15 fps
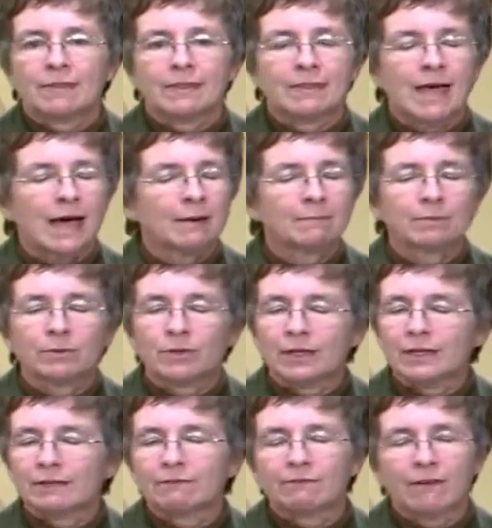that
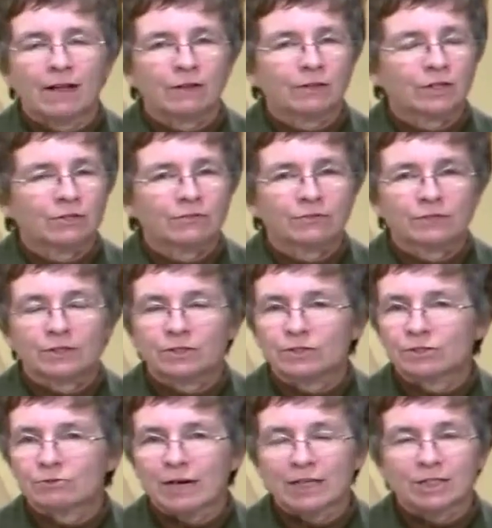employee didn't follow your
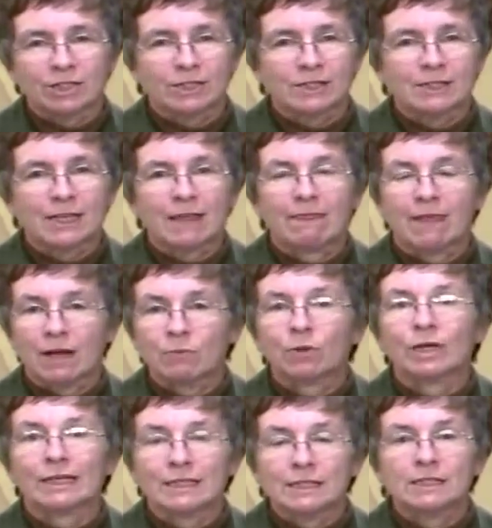directions and they
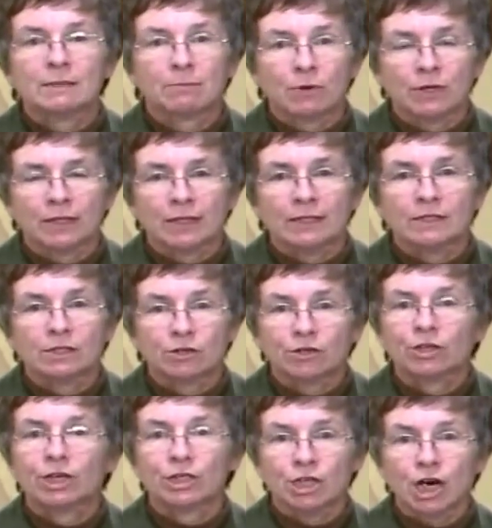were insubordinate, so you're
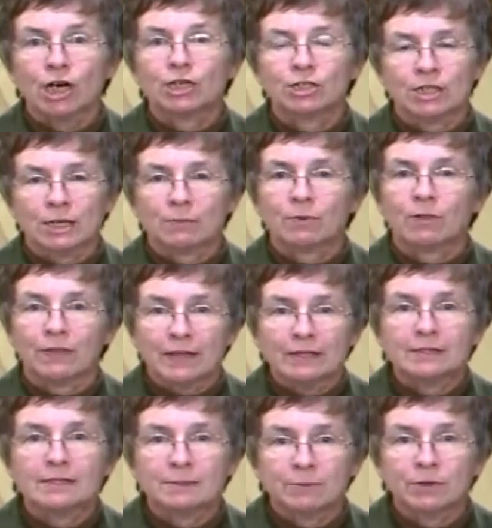going to charge them with
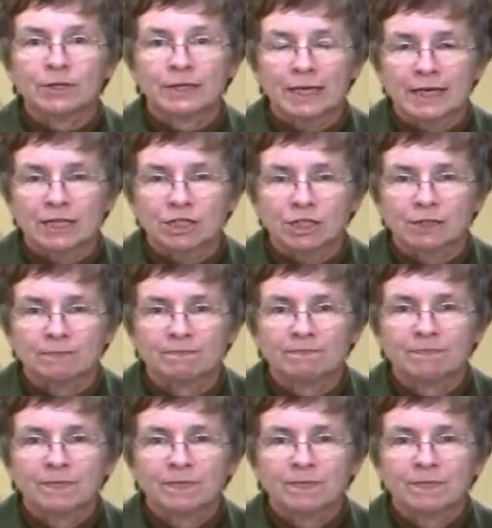insubordination.